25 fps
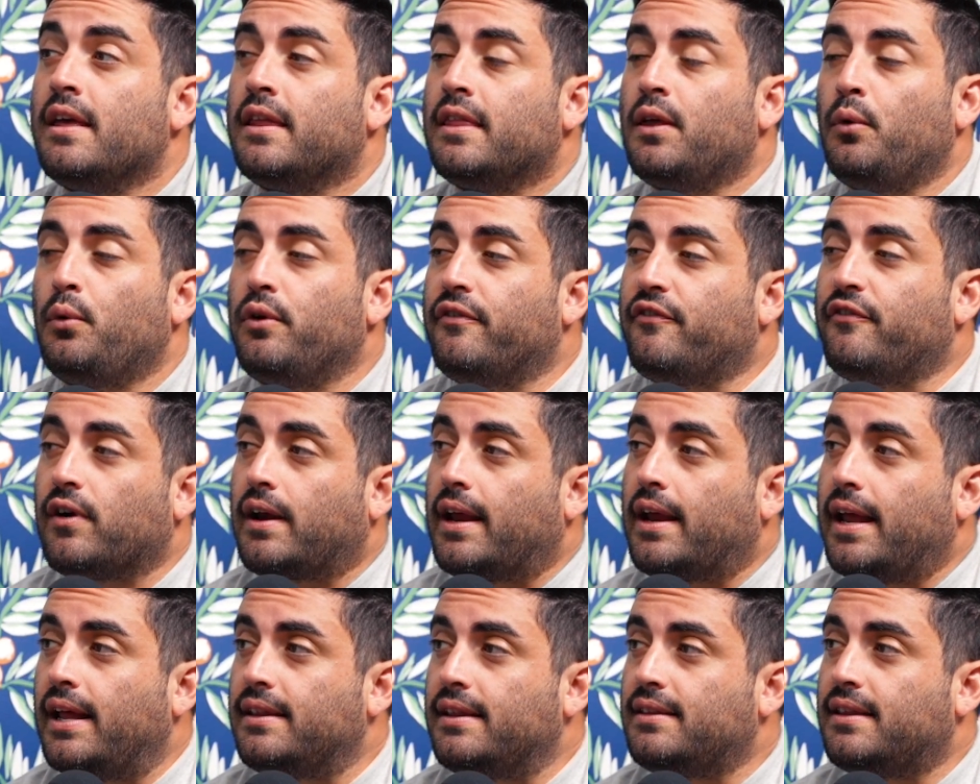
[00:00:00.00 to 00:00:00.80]
that we
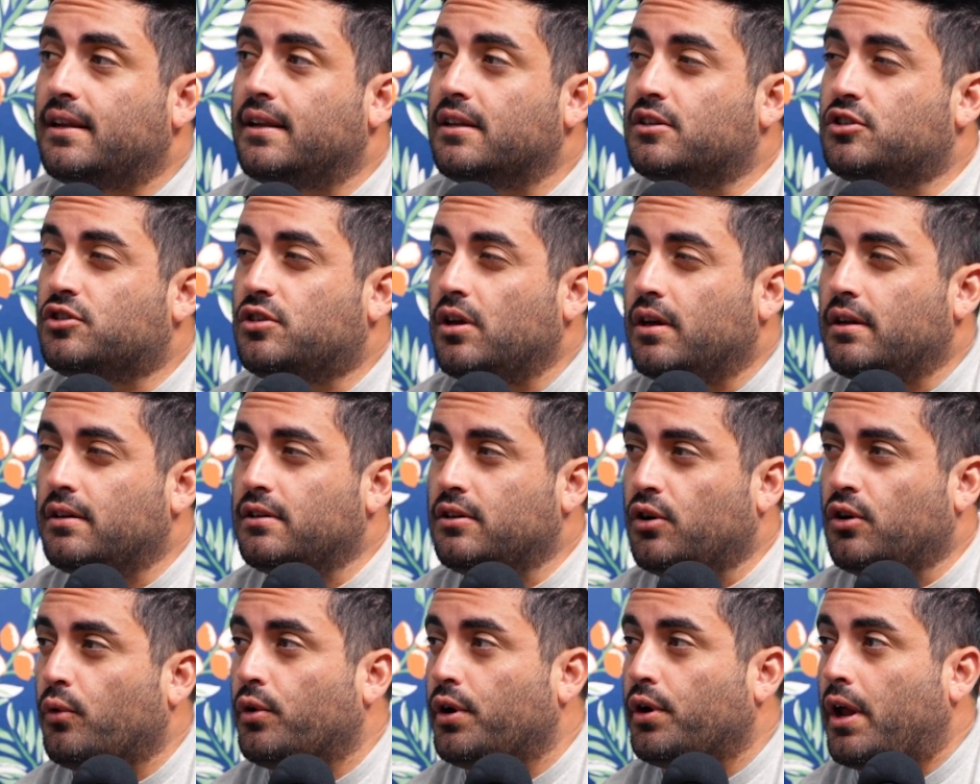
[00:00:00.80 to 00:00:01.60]
forget
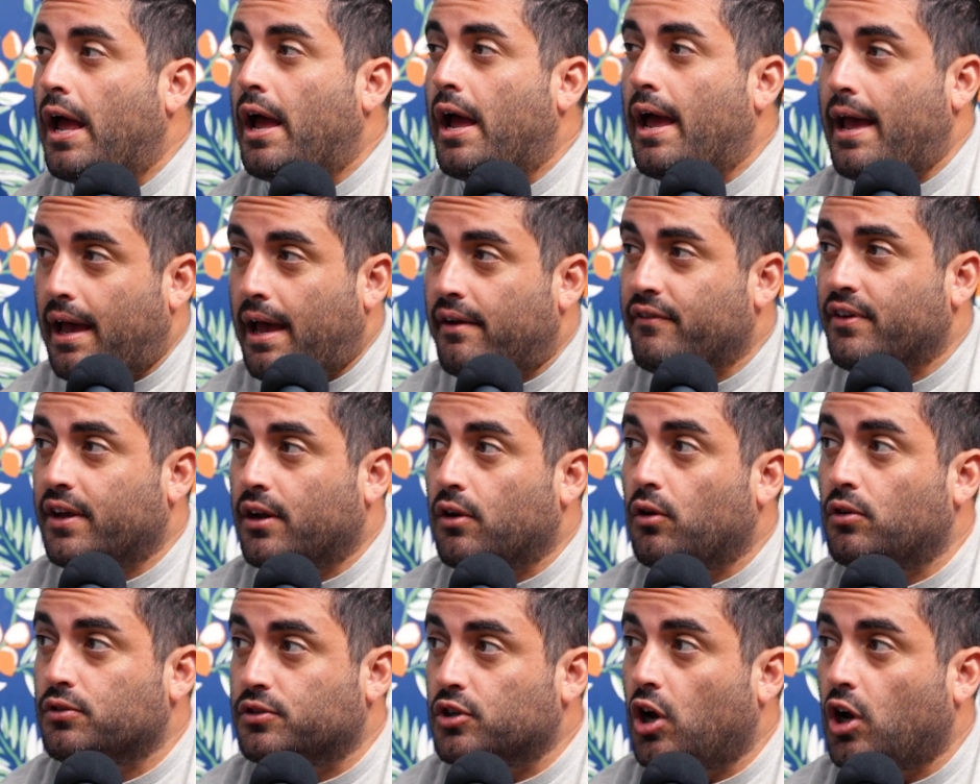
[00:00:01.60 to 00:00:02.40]
that having
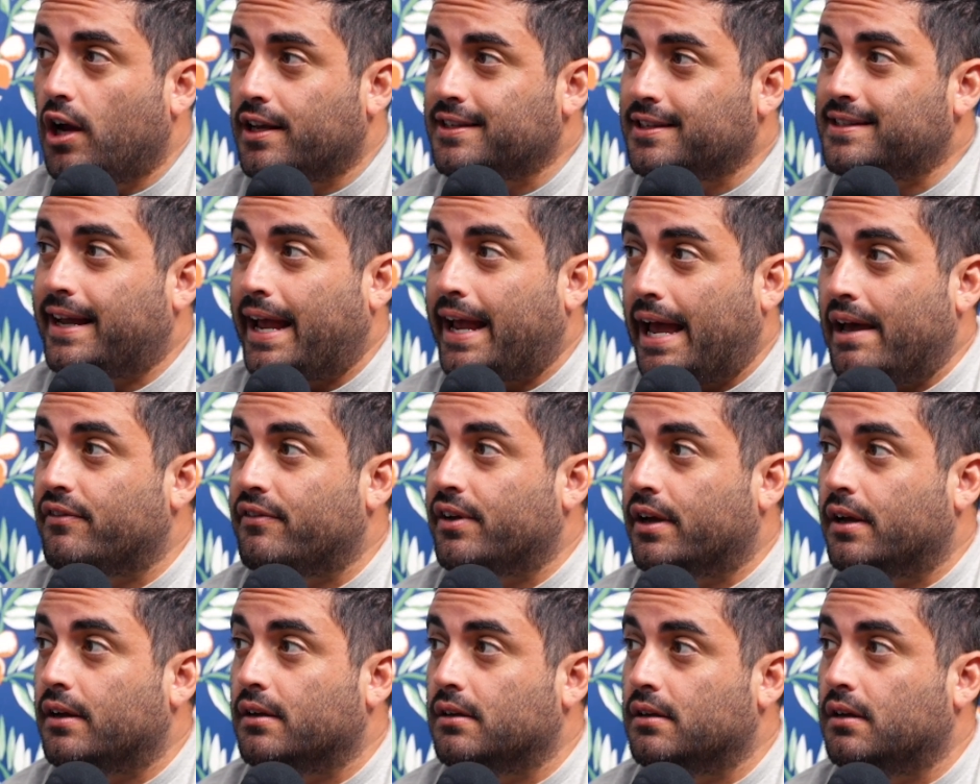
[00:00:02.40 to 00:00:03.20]
an old dog is like
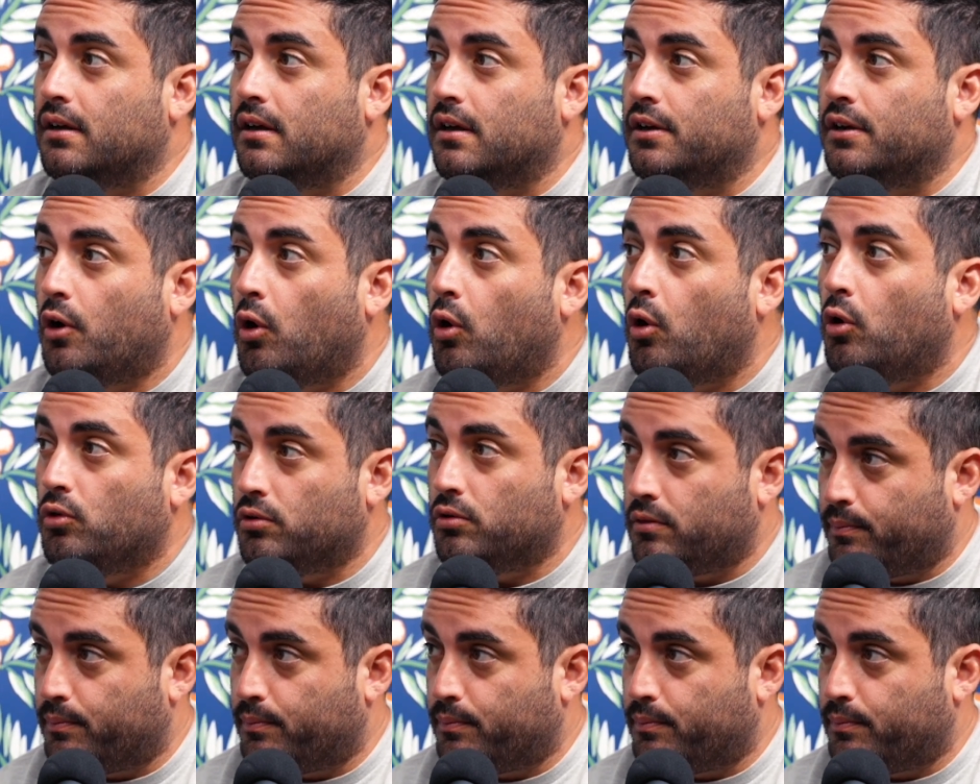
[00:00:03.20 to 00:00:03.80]
having an old